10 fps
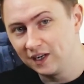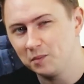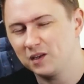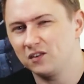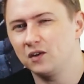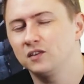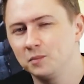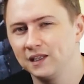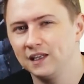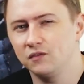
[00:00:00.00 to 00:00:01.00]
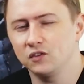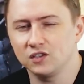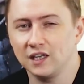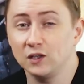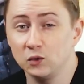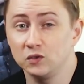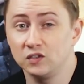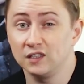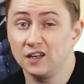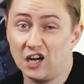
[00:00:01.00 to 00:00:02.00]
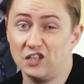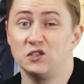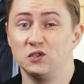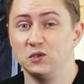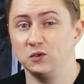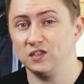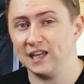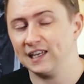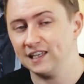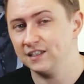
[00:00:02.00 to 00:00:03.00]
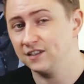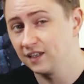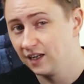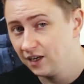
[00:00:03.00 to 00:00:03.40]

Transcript: because ultimately if your site loads in under 2 seconds,